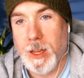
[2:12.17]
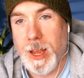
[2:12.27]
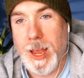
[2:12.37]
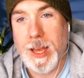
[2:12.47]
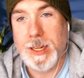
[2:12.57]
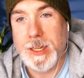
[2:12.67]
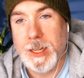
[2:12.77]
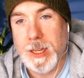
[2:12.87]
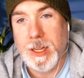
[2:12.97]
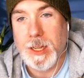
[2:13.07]
And
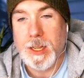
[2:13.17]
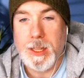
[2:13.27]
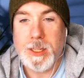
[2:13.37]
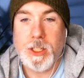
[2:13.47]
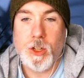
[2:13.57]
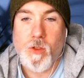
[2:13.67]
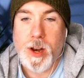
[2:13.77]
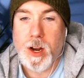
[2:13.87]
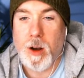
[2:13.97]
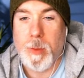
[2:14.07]
this is the
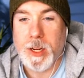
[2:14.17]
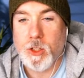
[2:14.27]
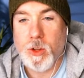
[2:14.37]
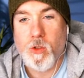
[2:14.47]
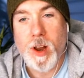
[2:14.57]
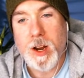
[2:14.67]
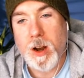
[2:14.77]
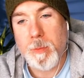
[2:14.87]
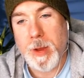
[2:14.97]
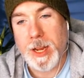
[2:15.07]
credit card bank. So the credit
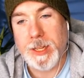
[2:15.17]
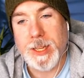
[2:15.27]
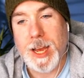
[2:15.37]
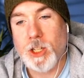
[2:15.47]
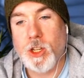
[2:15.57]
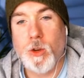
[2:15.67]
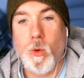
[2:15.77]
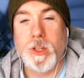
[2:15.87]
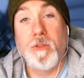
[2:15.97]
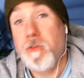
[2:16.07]
card bank is actually
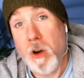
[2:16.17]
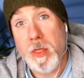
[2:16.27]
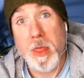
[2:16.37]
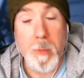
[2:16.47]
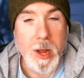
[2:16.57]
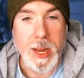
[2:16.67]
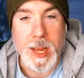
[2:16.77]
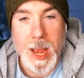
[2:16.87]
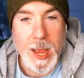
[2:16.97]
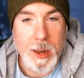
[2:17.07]
going to front the
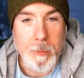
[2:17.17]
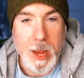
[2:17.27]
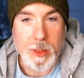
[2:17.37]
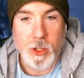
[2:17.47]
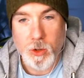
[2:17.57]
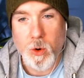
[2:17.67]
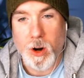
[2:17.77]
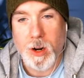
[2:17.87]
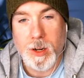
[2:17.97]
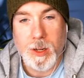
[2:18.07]
money and pay the
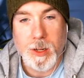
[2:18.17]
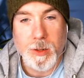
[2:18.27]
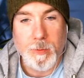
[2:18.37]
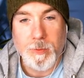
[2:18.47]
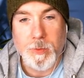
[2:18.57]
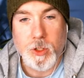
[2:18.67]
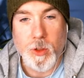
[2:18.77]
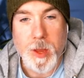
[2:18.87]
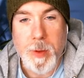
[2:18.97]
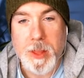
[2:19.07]
store. So
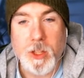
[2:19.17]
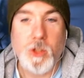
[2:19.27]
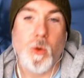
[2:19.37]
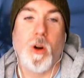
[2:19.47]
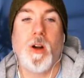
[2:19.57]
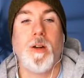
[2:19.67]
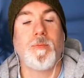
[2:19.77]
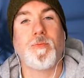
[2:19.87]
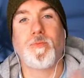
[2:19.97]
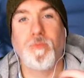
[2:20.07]
they pay the store.
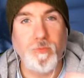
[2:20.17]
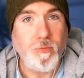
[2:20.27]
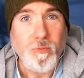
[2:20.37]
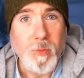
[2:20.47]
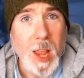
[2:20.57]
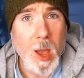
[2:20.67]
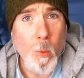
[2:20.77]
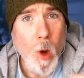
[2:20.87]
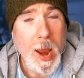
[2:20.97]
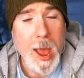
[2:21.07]

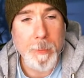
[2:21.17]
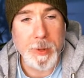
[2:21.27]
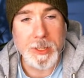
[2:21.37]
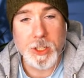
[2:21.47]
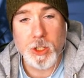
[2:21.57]
And what happens?